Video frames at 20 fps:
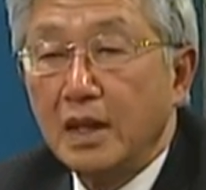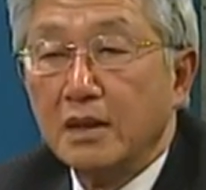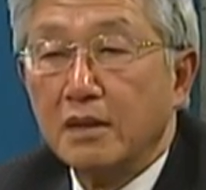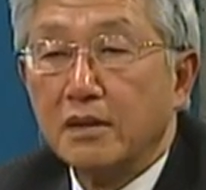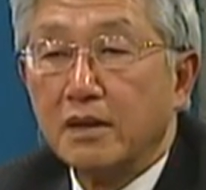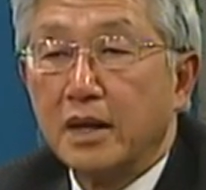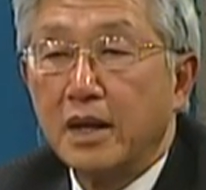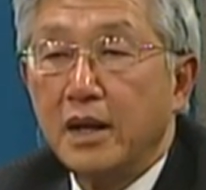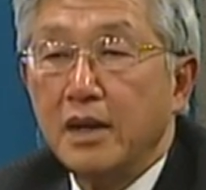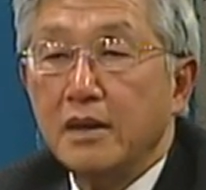
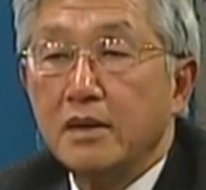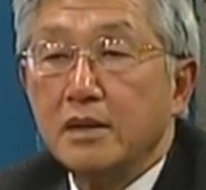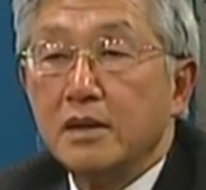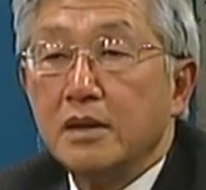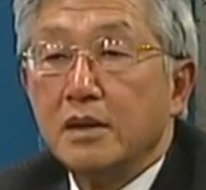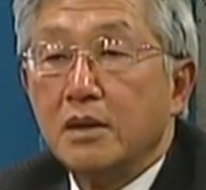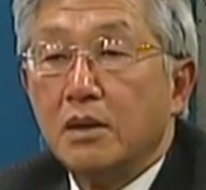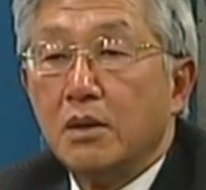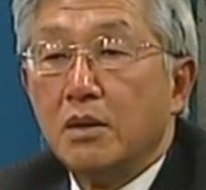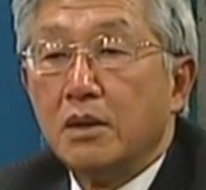Okay?
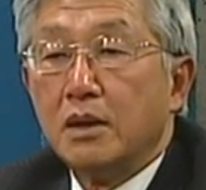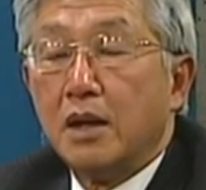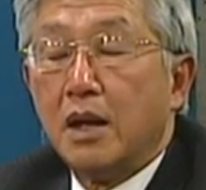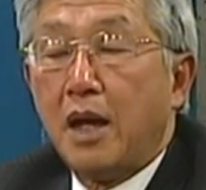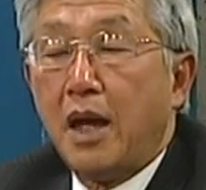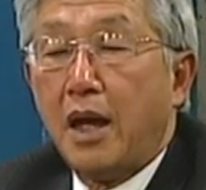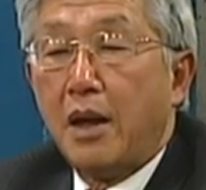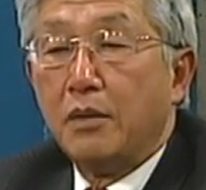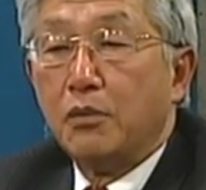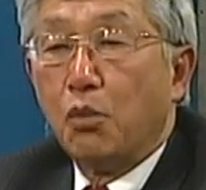
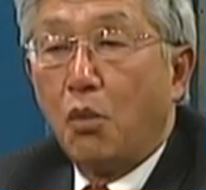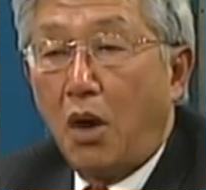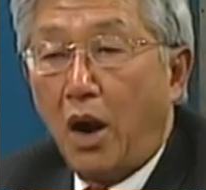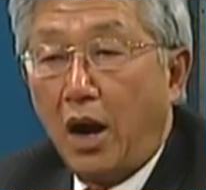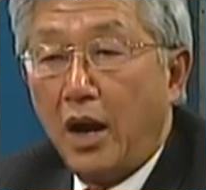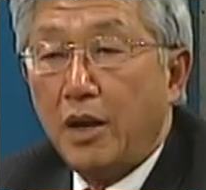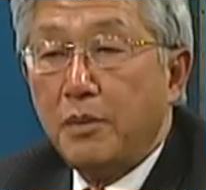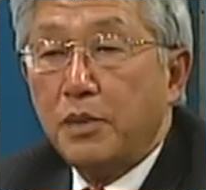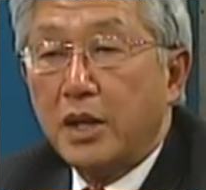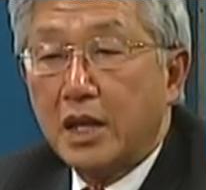And
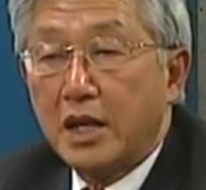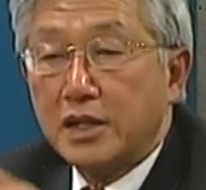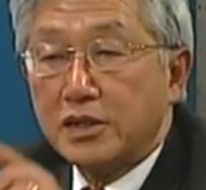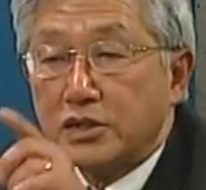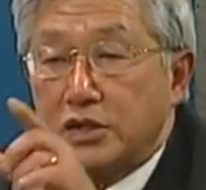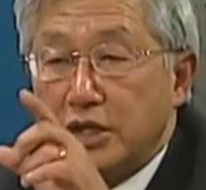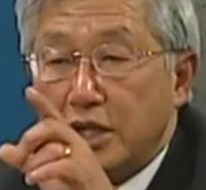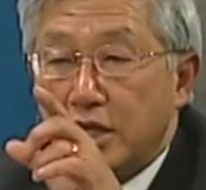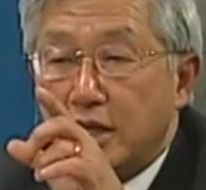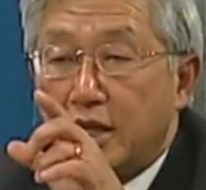why?
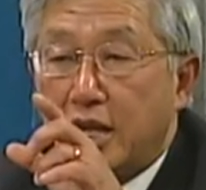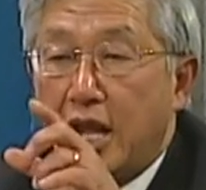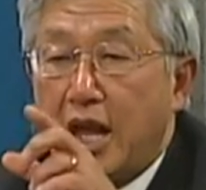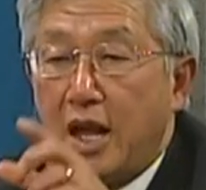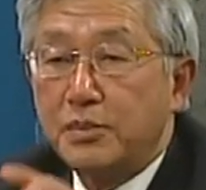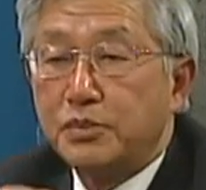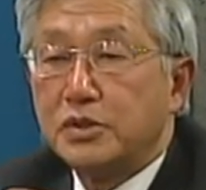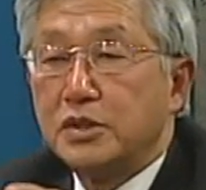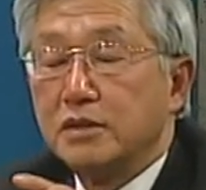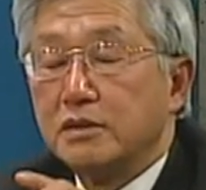Because he
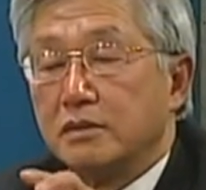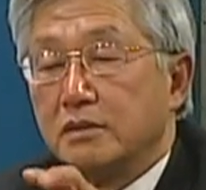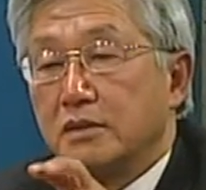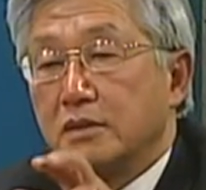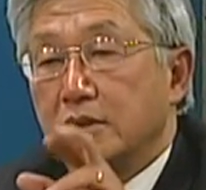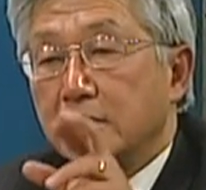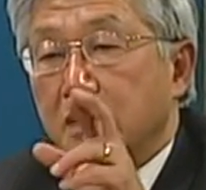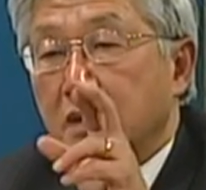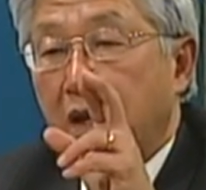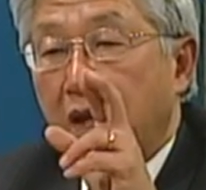kept
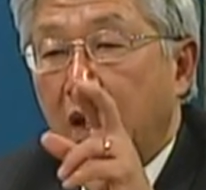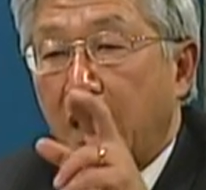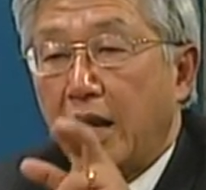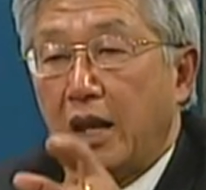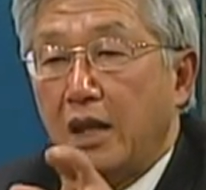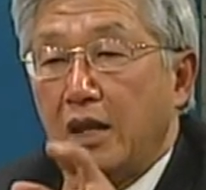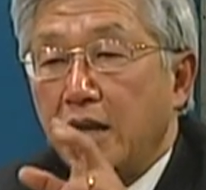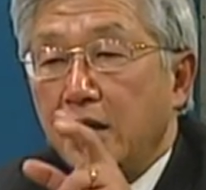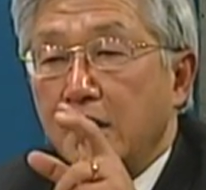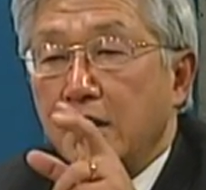
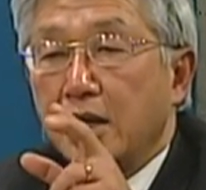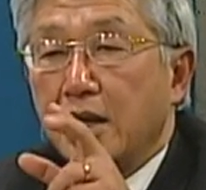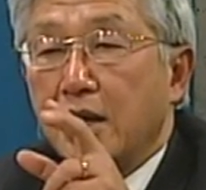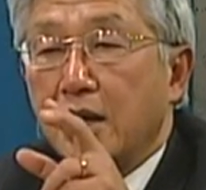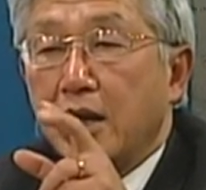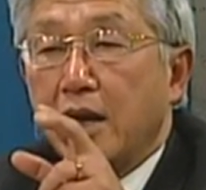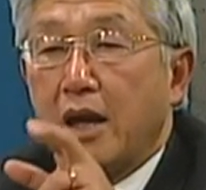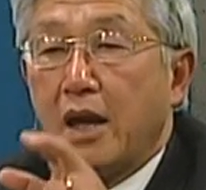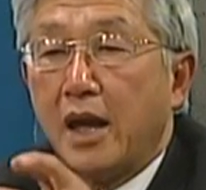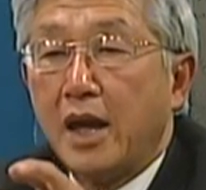A,
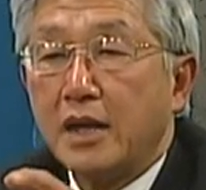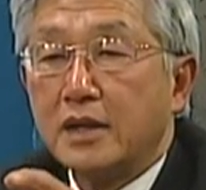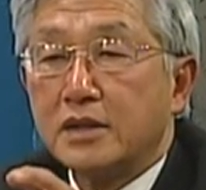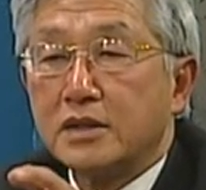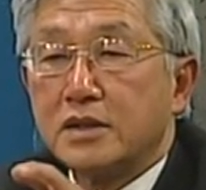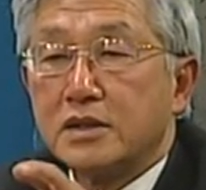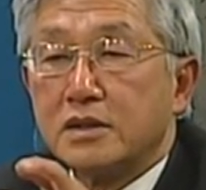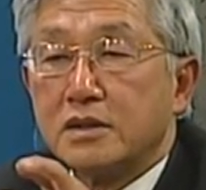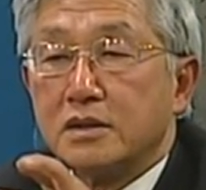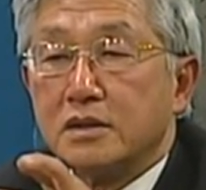
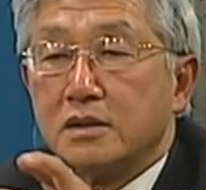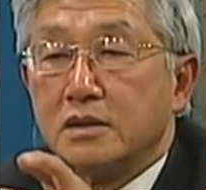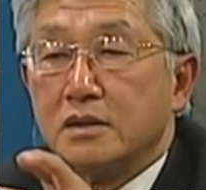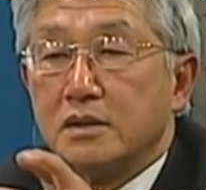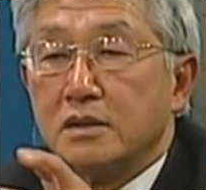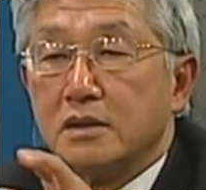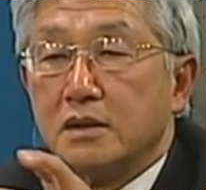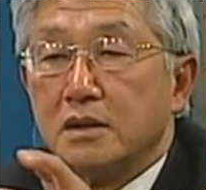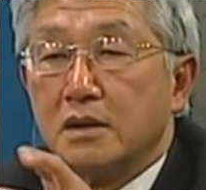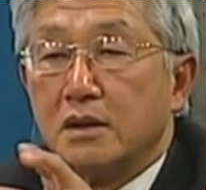X,
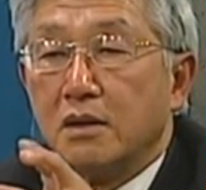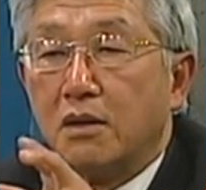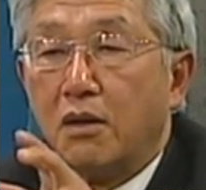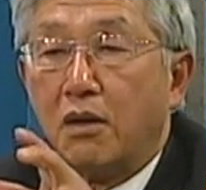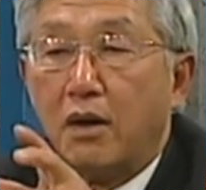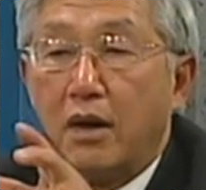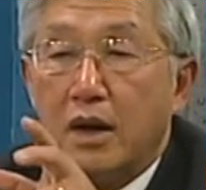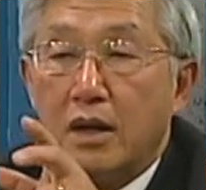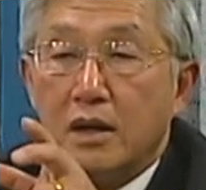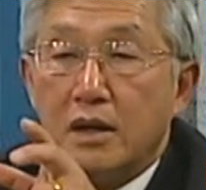
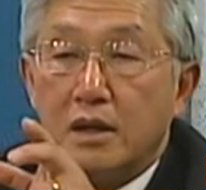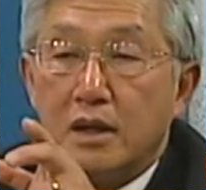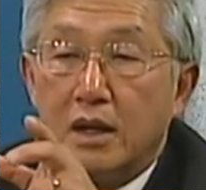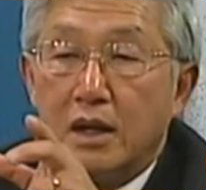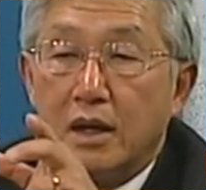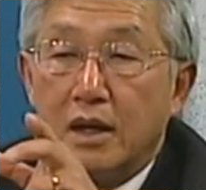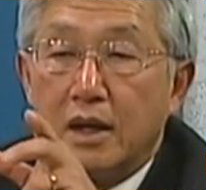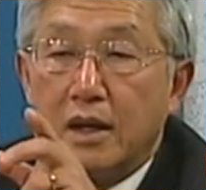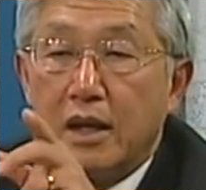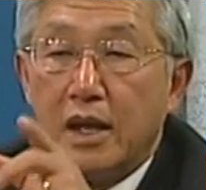or
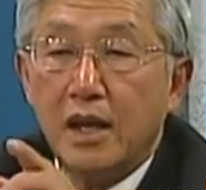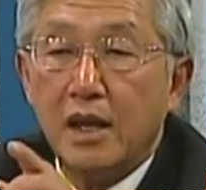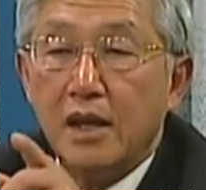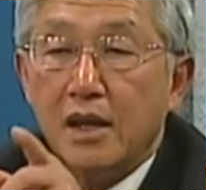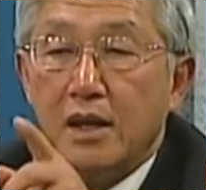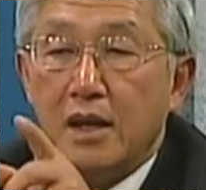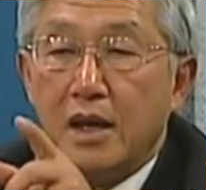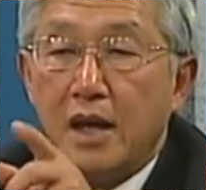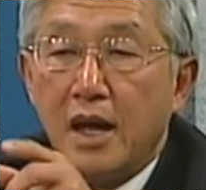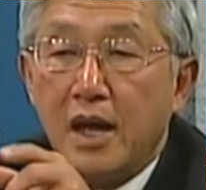
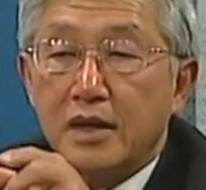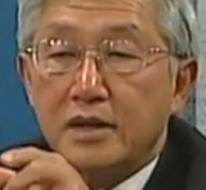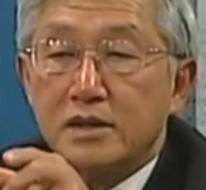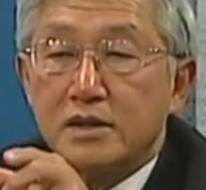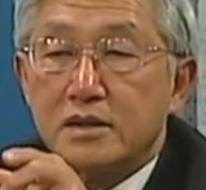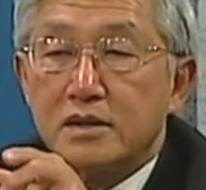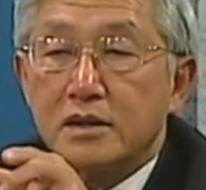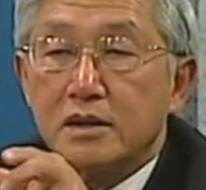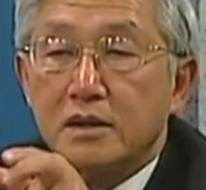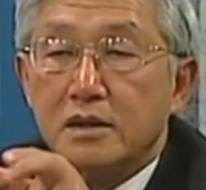A,
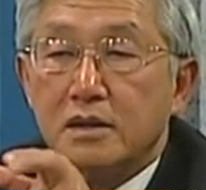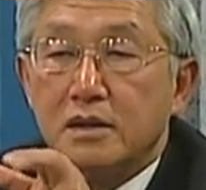X,